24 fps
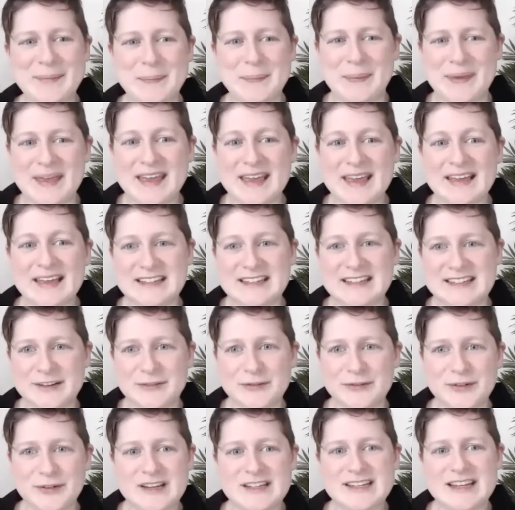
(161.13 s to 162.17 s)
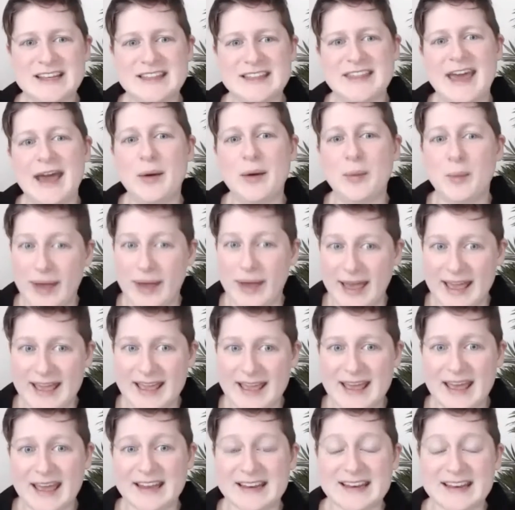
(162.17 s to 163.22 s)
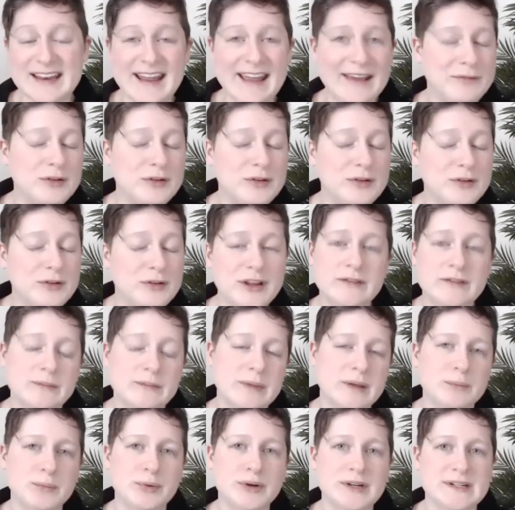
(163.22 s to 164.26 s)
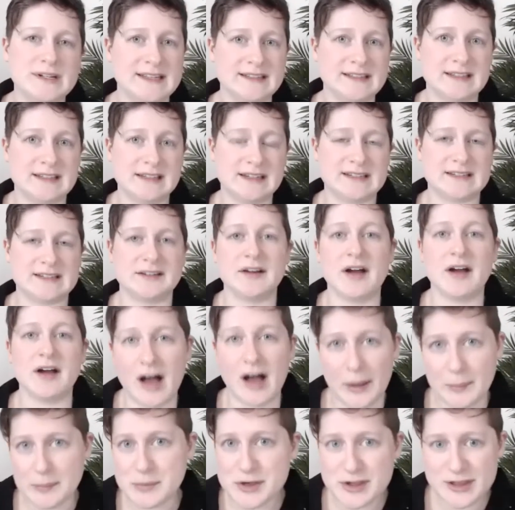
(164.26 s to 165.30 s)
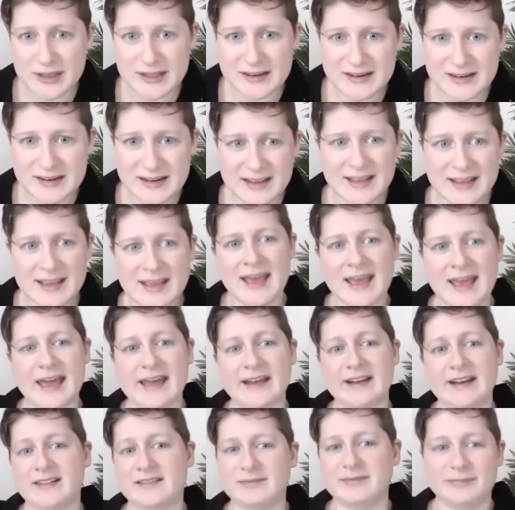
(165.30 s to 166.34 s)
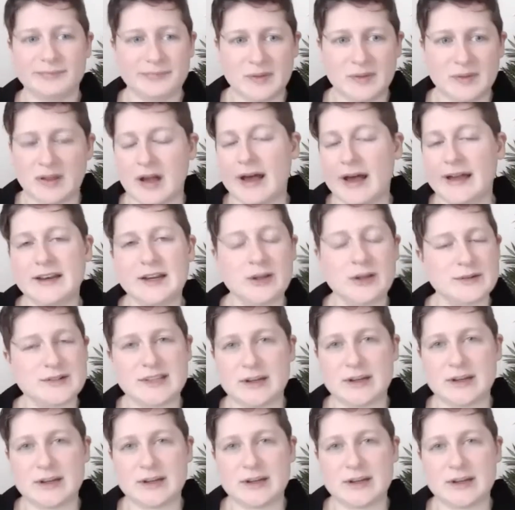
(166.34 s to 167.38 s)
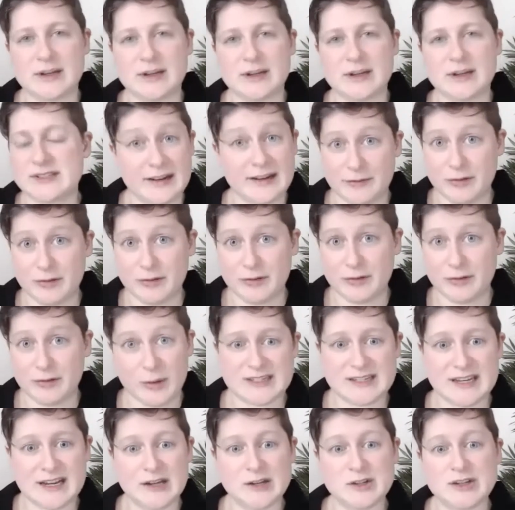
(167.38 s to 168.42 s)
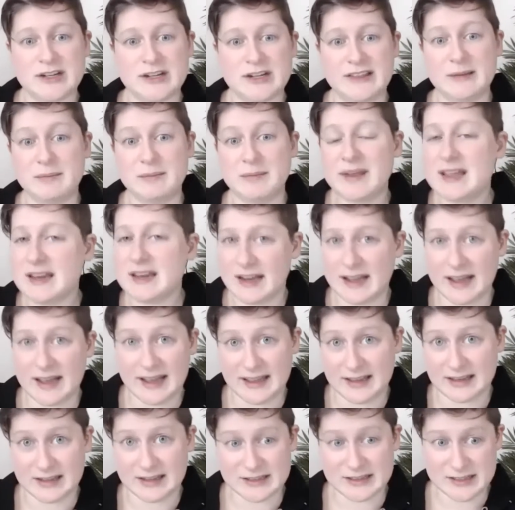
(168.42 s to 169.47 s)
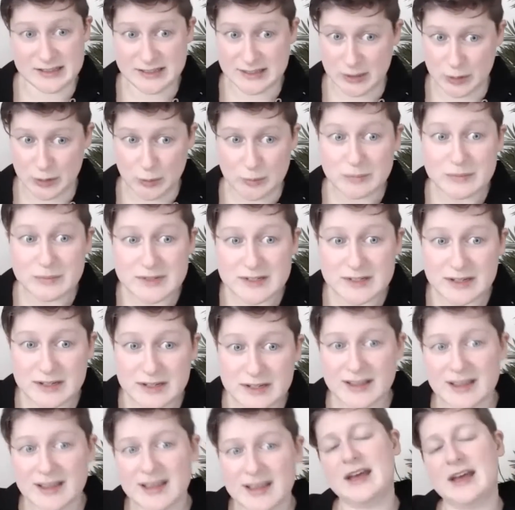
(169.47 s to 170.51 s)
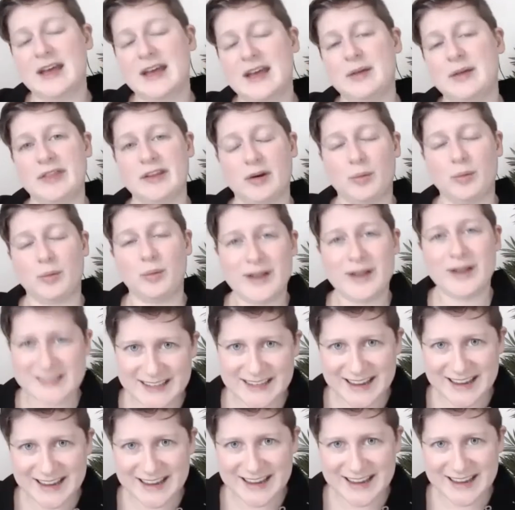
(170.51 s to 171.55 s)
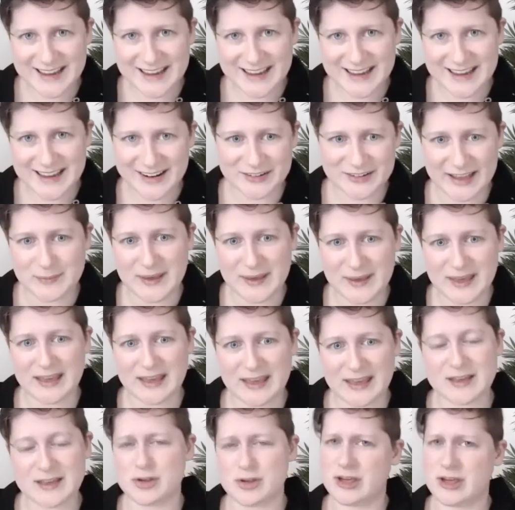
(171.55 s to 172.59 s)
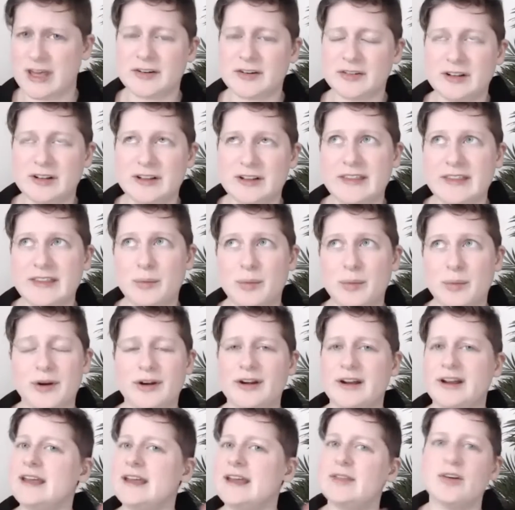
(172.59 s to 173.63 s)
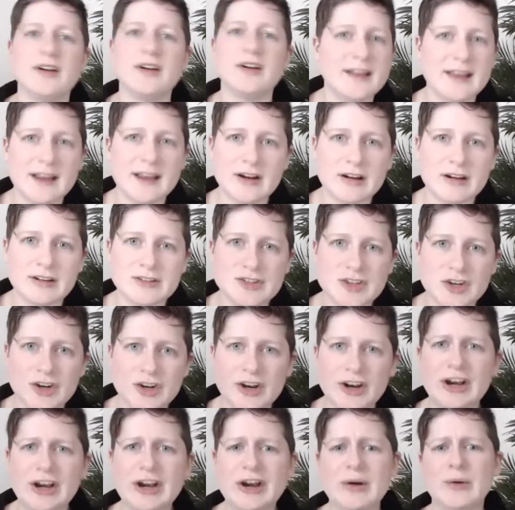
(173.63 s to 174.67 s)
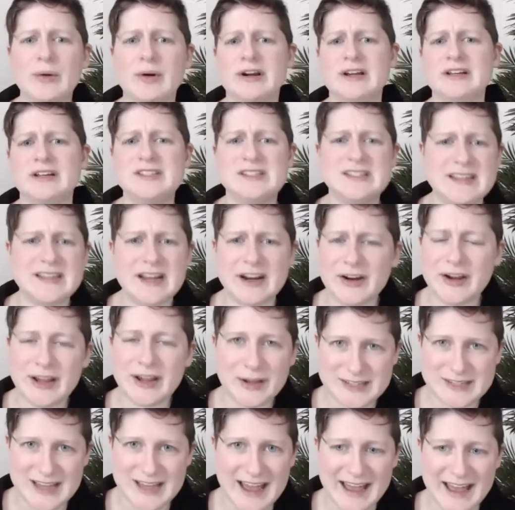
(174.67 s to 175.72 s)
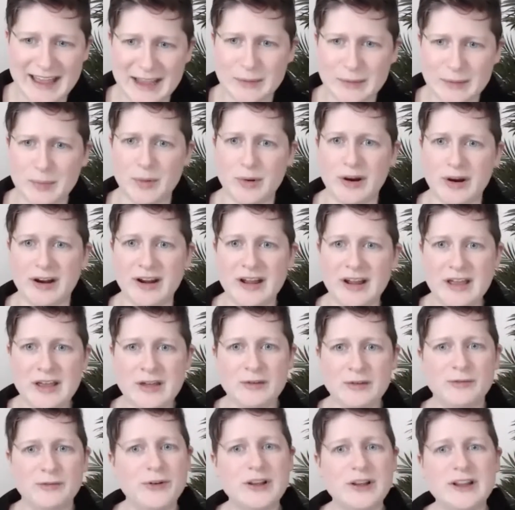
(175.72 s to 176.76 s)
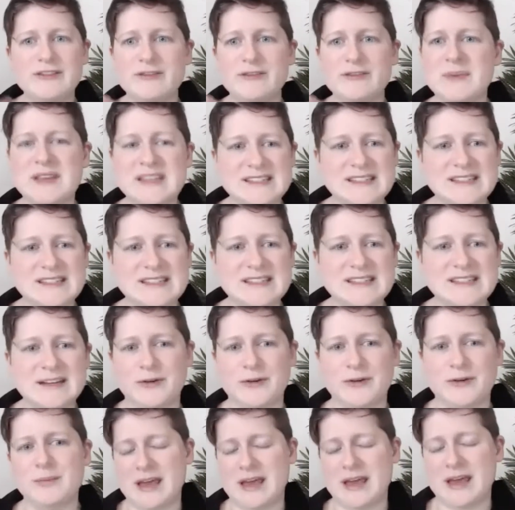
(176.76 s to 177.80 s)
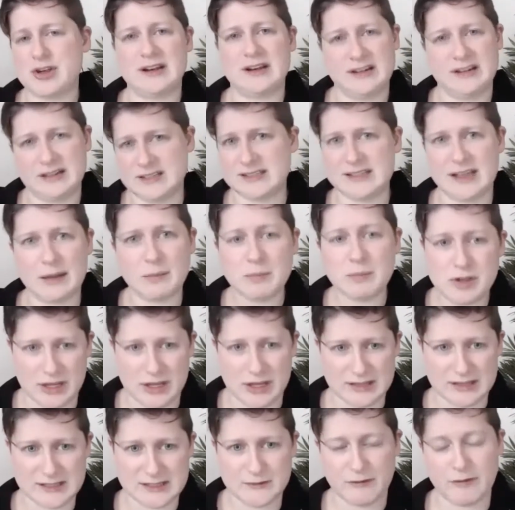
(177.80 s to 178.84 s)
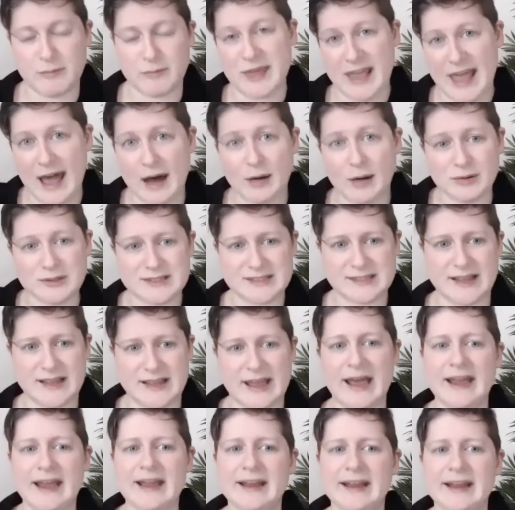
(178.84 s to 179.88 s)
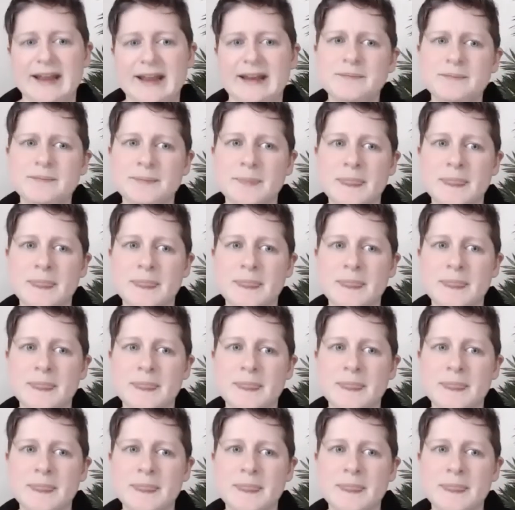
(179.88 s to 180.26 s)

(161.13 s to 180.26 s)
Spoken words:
Being different in that way had never even been presented as an option, and God knows there was not enough representation in the media I consumed. And when there was a character like me, generally they were either a caricature or a stereotype or full of misinformation and assumptions from the outside.